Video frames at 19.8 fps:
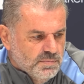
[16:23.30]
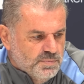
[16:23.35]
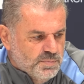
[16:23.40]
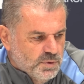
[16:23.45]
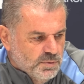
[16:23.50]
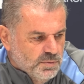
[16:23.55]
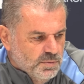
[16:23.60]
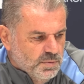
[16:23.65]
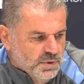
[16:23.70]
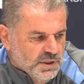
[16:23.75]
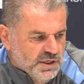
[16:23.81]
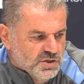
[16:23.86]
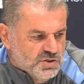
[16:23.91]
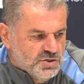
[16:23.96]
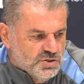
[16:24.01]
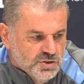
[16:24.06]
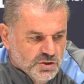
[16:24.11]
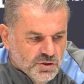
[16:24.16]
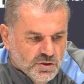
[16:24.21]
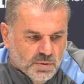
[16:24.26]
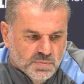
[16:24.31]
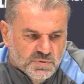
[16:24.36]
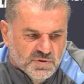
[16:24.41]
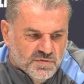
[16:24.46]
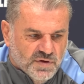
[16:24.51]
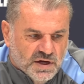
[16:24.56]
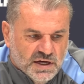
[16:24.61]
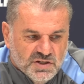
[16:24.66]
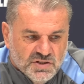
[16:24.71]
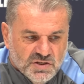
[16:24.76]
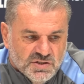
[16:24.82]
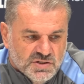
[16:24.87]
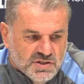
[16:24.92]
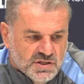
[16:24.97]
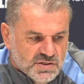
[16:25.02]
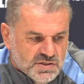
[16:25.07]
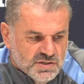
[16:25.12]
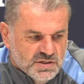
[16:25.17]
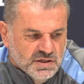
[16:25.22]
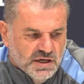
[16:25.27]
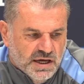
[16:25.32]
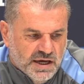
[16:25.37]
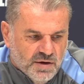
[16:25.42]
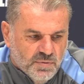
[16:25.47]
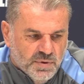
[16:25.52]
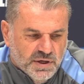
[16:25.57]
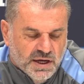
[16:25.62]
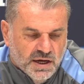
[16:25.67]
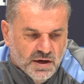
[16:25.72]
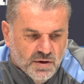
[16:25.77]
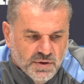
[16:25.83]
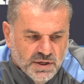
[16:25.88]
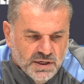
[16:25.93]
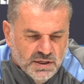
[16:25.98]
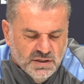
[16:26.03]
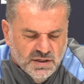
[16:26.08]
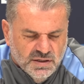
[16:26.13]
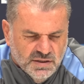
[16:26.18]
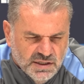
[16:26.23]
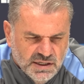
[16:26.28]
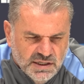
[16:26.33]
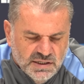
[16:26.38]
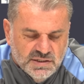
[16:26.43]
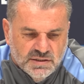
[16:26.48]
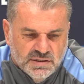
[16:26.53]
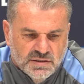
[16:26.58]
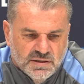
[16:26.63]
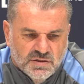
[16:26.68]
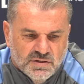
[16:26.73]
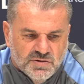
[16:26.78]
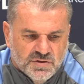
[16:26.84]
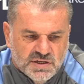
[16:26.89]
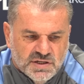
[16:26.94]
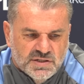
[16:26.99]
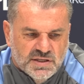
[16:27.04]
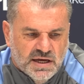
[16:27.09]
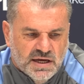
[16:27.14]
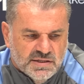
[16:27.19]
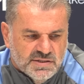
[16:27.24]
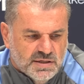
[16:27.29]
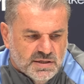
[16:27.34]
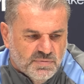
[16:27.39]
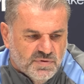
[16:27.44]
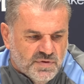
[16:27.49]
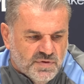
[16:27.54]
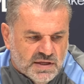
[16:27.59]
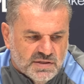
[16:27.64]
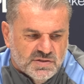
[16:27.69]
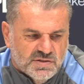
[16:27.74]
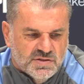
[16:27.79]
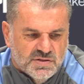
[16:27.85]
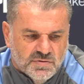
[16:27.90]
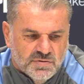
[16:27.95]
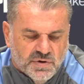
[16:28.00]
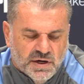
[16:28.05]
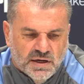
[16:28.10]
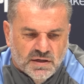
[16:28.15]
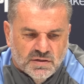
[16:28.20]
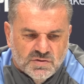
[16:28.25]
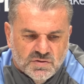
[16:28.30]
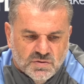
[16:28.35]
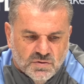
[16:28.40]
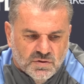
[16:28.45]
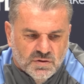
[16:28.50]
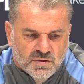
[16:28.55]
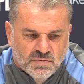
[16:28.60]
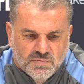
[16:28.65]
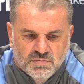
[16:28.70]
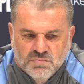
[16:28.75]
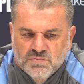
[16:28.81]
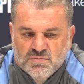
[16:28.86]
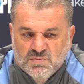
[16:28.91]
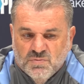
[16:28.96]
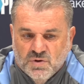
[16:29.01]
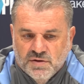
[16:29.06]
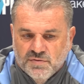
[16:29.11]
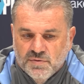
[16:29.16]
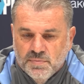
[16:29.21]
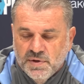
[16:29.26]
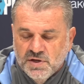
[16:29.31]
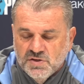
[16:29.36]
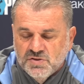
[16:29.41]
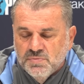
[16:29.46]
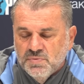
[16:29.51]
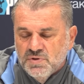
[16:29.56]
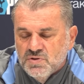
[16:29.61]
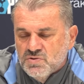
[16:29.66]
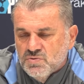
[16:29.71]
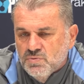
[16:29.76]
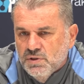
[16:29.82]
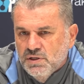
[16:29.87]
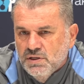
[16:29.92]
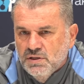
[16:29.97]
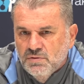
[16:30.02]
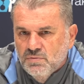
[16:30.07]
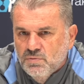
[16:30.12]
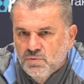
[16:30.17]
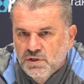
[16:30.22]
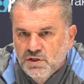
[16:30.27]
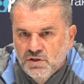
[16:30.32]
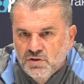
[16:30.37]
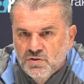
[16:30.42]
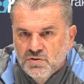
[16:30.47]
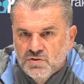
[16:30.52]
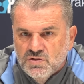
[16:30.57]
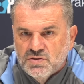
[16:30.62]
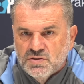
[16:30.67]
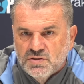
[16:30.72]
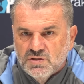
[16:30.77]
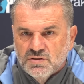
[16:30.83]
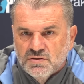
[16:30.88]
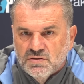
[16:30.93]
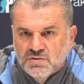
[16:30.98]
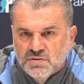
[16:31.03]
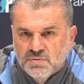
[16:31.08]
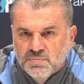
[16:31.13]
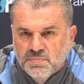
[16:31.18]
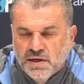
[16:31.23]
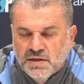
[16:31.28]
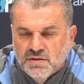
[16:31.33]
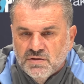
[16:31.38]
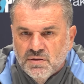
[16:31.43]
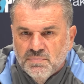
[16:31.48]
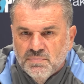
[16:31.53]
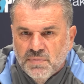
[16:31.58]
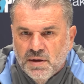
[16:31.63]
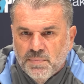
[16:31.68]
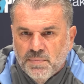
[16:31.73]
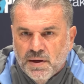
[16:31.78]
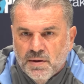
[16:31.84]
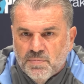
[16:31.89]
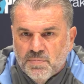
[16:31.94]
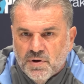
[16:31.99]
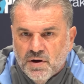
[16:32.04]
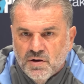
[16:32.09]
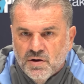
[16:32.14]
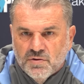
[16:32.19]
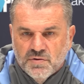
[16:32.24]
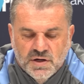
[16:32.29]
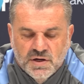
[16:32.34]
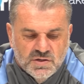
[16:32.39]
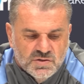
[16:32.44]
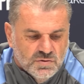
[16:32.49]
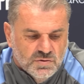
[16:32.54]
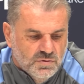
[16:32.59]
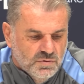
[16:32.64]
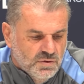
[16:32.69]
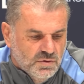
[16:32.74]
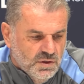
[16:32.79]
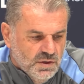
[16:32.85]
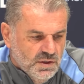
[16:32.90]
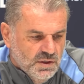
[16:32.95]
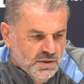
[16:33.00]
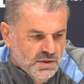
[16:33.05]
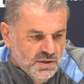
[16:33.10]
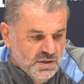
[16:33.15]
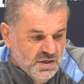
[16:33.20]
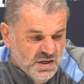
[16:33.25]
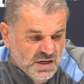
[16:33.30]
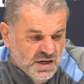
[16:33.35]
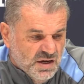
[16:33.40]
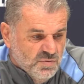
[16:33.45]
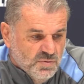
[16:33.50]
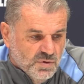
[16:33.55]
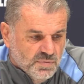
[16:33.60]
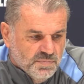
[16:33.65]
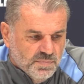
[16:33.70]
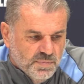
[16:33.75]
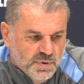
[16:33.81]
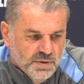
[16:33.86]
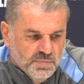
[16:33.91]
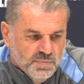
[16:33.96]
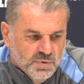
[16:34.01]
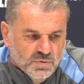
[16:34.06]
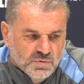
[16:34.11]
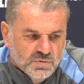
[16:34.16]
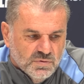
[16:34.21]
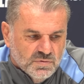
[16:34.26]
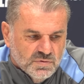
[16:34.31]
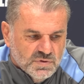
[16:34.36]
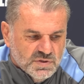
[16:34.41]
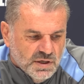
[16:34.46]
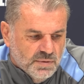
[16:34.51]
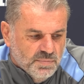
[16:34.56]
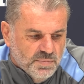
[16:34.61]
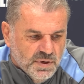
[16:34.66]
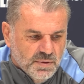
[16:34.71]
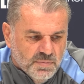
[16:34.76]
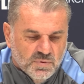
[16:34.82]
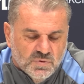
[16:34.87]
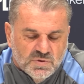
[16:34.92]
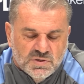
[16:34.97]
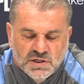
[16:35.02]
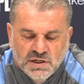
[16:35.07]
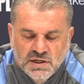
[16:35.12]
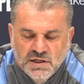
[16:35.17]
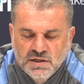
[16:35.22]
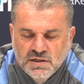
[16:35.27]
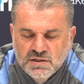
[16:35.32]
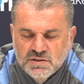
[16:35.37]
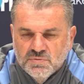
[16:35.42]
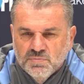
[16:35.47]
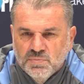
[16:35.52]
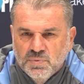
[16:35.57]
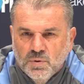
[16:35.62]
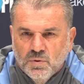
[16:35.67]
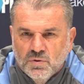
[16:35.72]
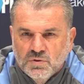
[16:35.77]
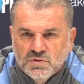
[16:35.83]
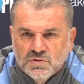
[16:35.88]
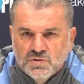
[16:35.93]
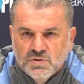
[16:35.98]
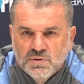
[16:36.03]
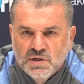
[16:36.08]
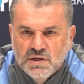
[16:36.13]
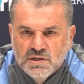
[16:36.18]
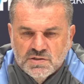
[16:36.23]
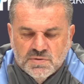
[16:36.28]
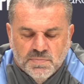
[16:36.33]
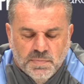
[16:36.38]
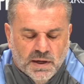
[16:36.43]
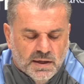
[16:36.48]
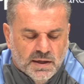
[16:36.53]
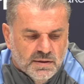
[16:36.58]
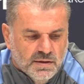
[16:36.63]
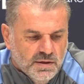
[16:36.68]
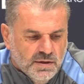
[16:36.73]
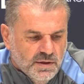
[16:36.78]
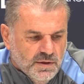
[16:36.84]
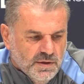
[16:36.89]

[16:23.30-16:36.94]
probably astute observations as to how we're going, and you need to address that. Some of that's around sort of whatever measurements we use to map our progress, or, you know, what some people see is important to us. But